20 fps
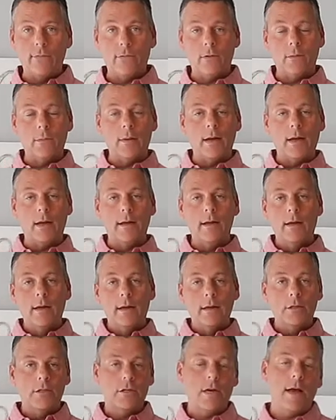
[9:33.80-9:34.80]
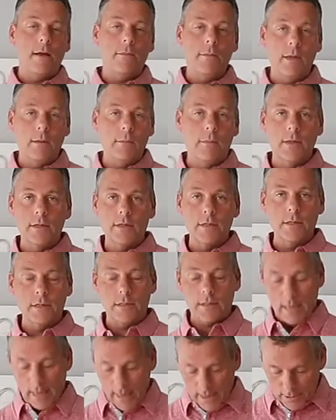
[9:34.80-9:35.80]
for my job, being
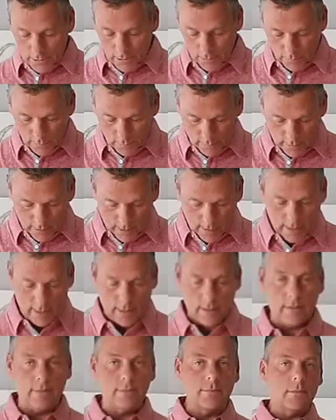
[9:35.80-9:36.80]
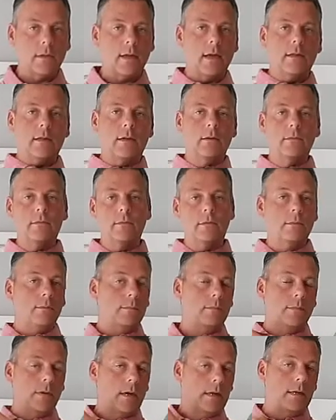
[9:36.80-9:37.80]
business casual. Got the
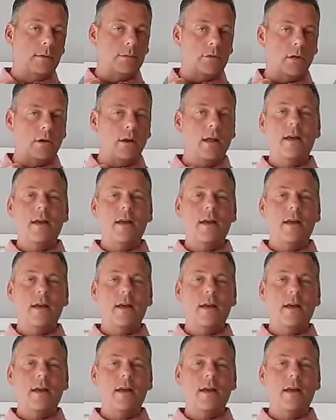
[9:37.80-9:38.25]
button, I'm sure.